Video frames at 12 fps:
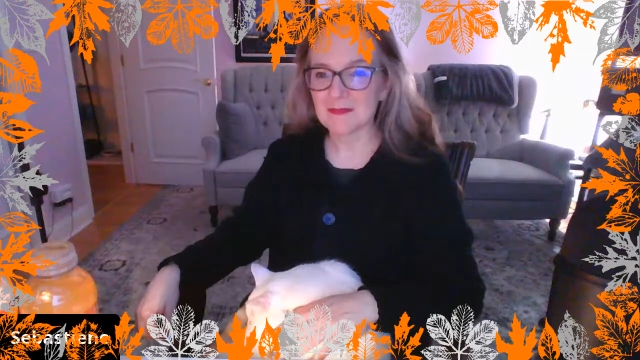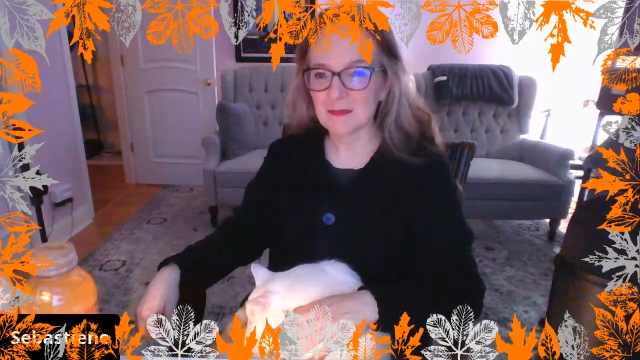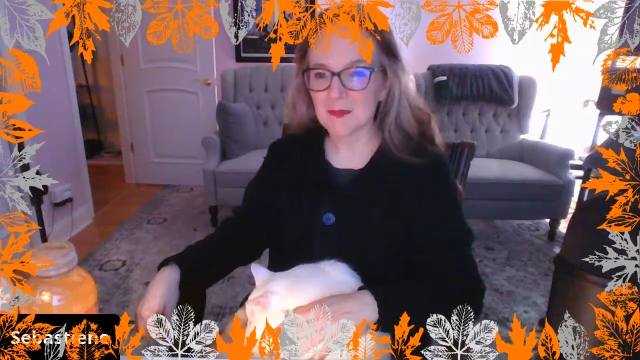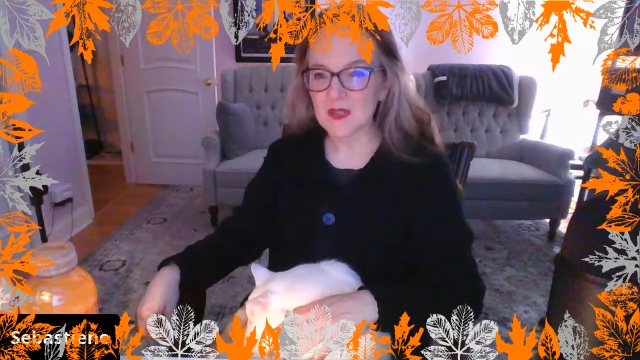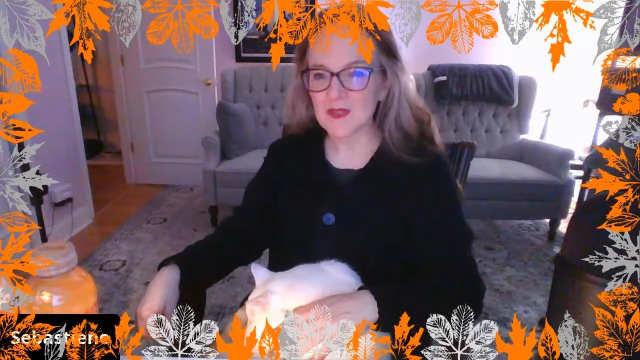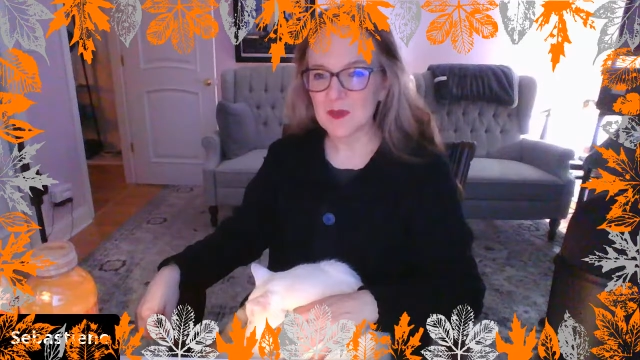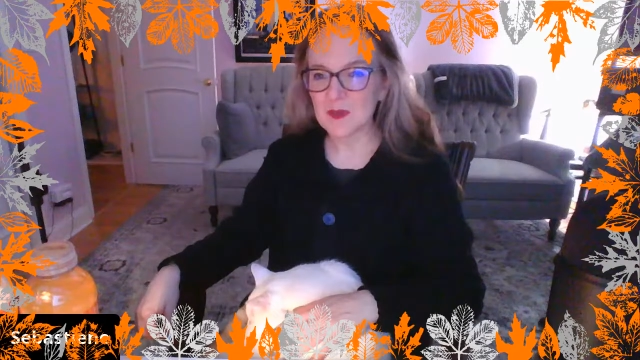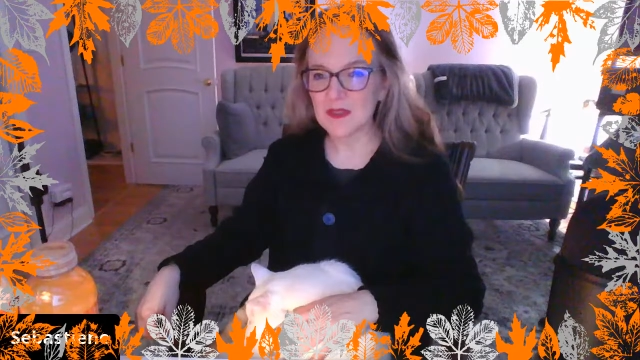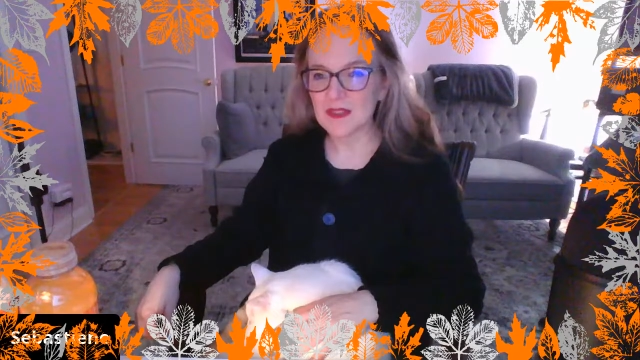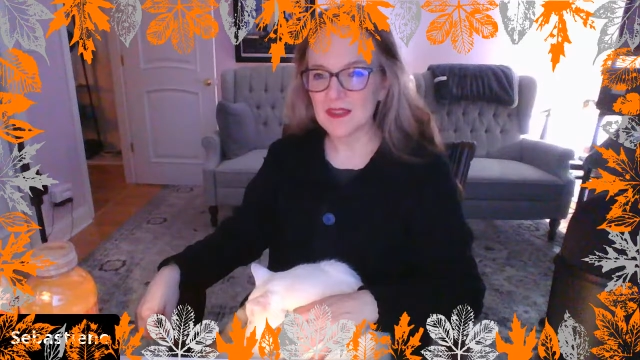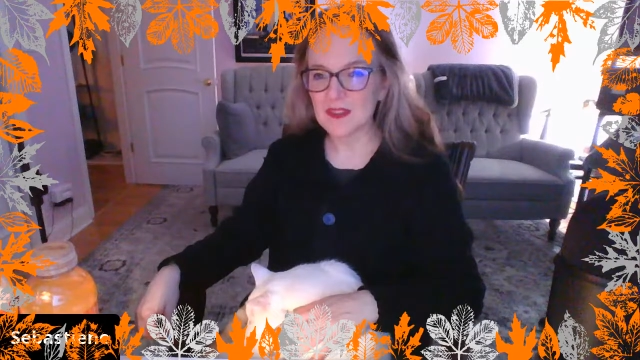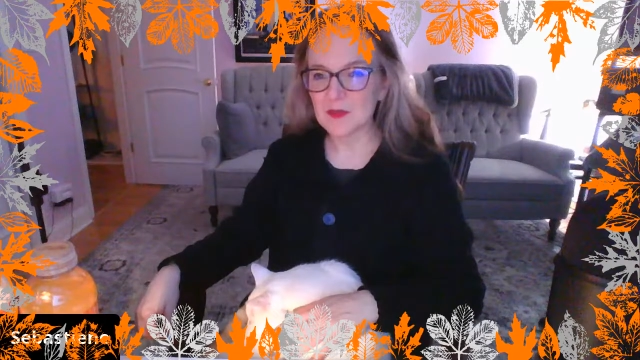Me too,
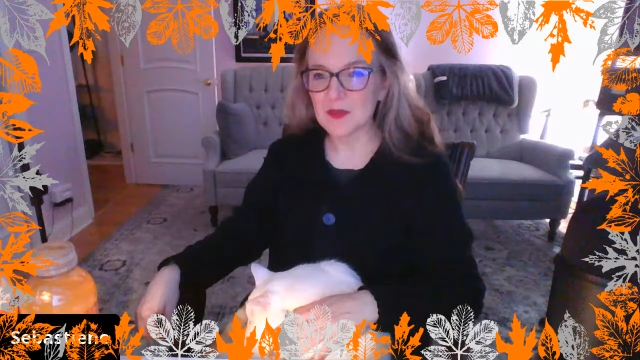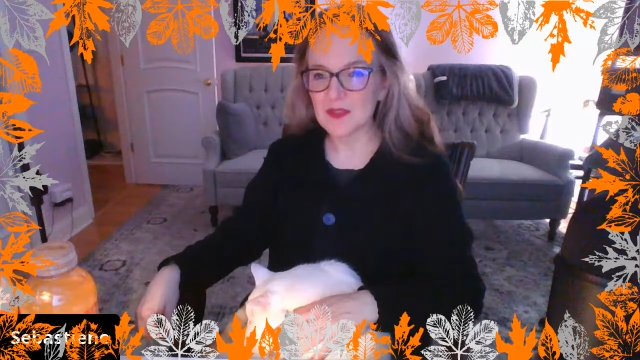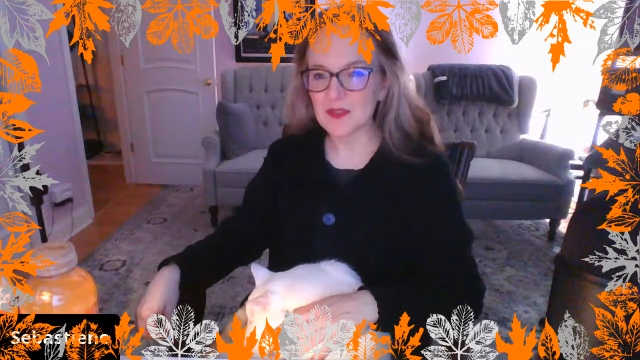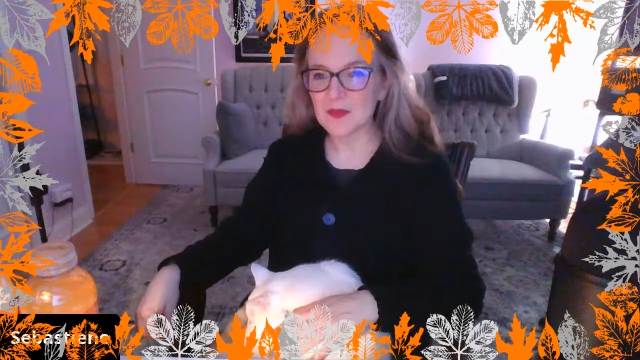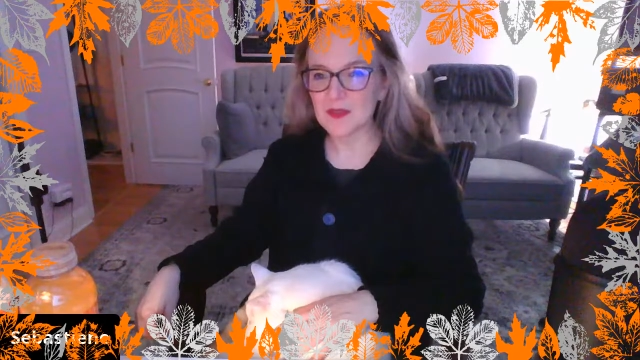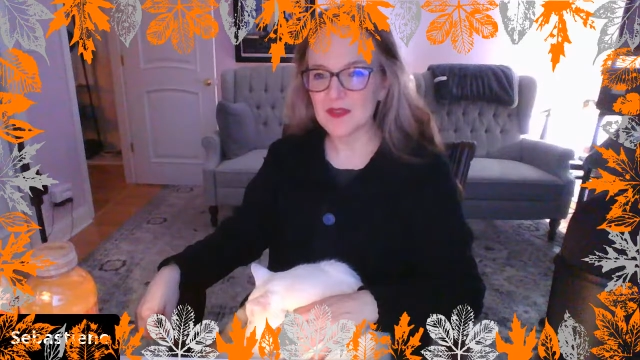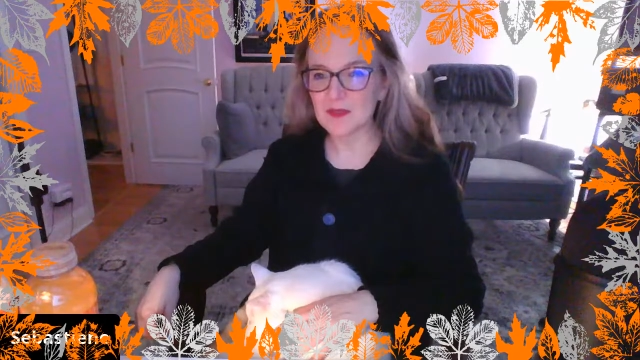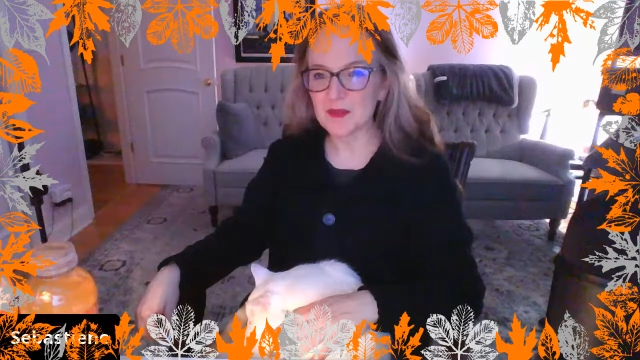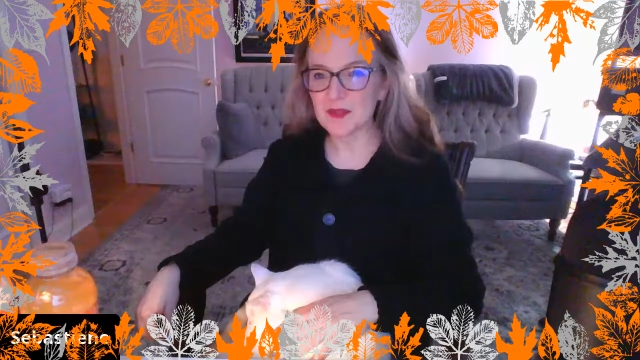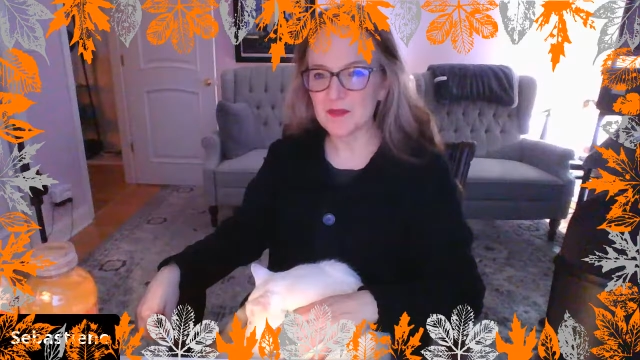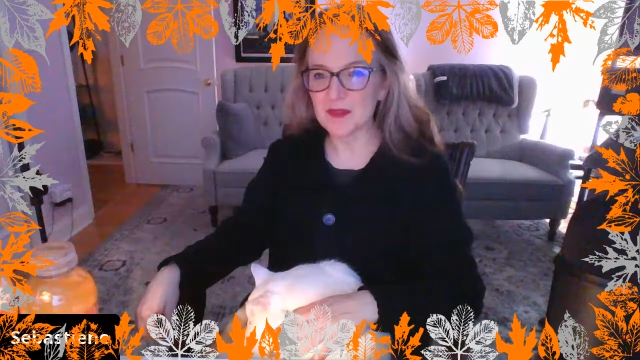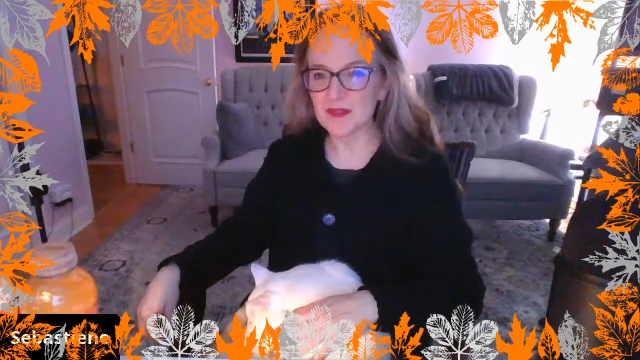Aletha, but you're doing so
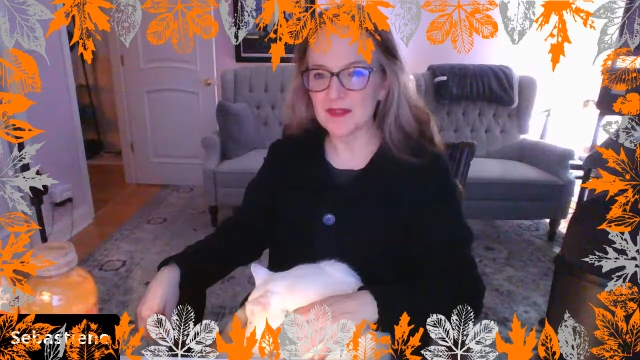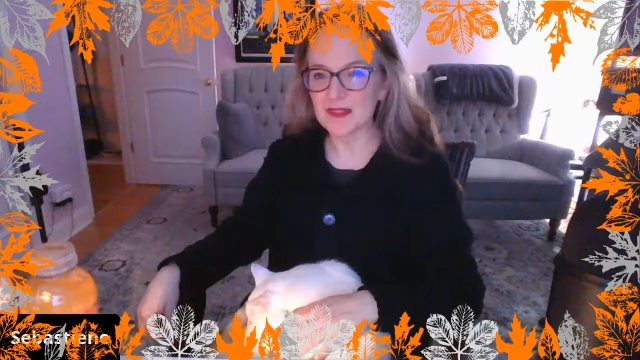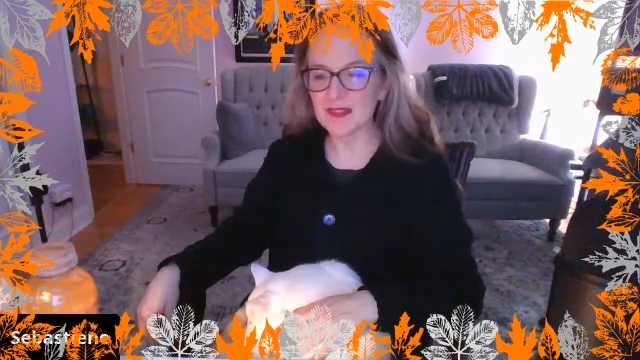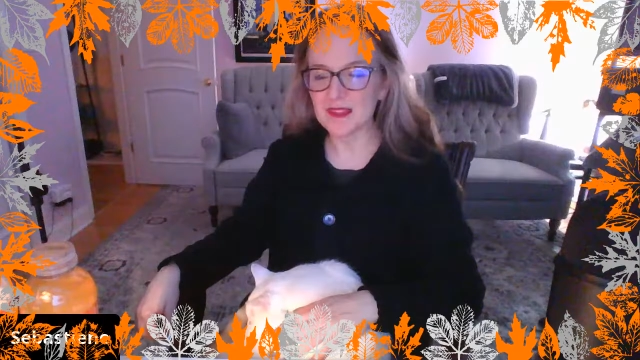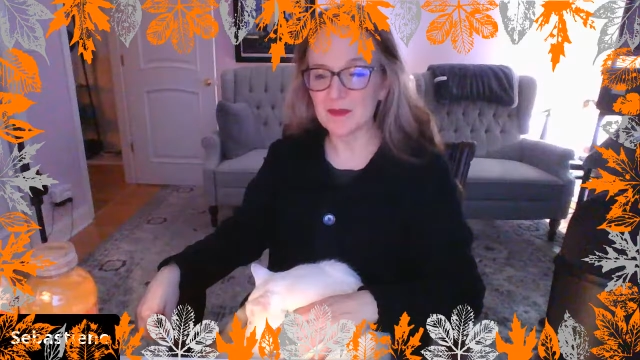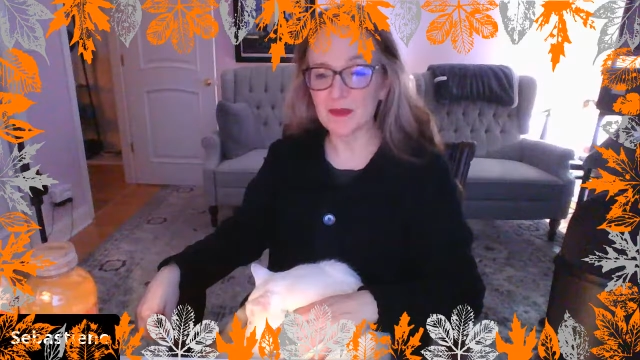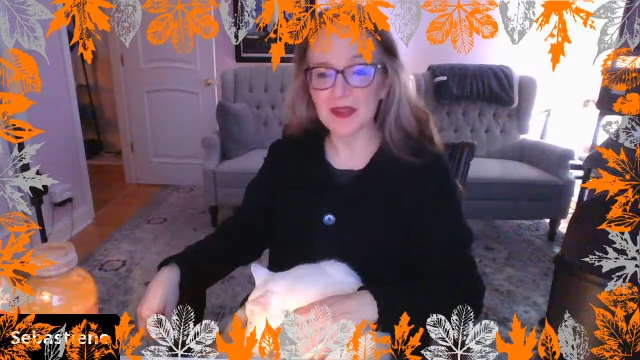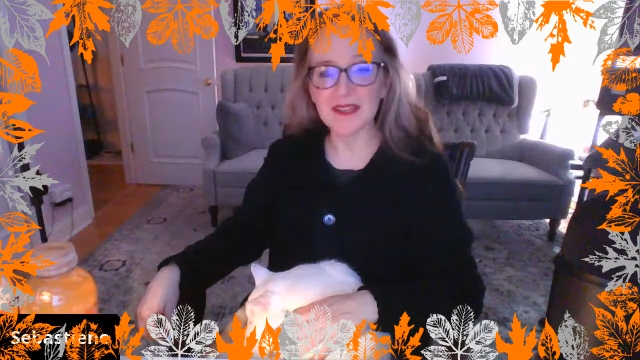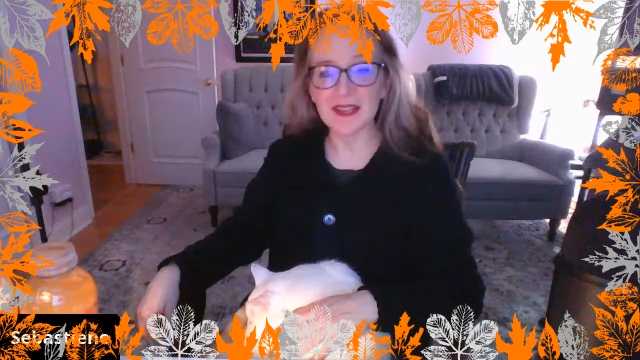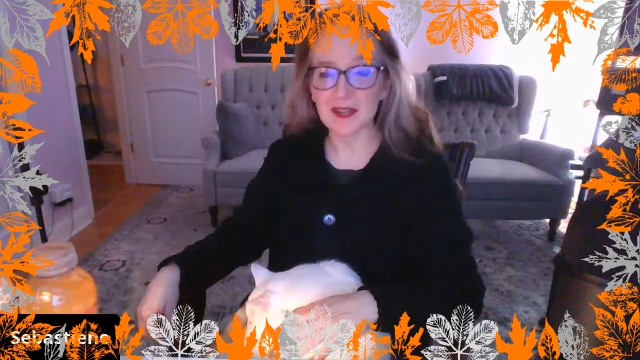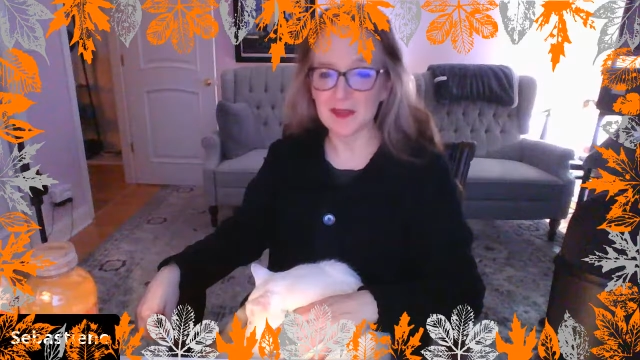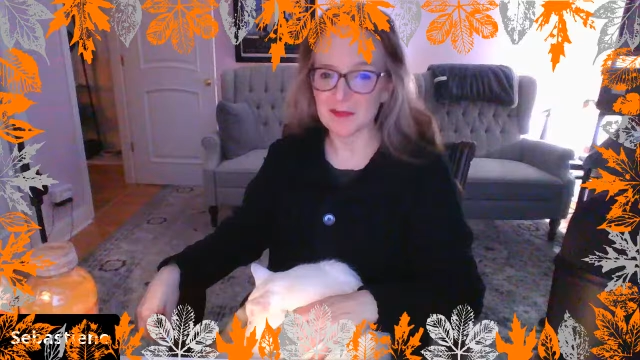much better than I am.
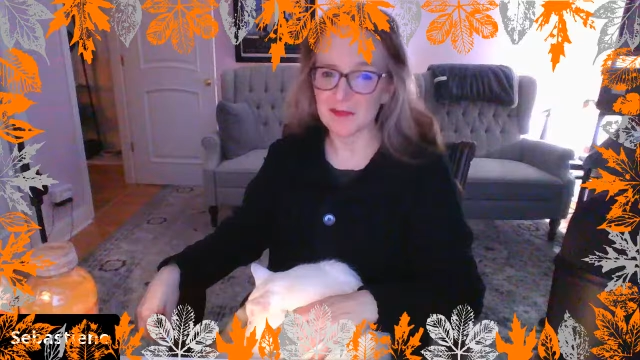Yeah.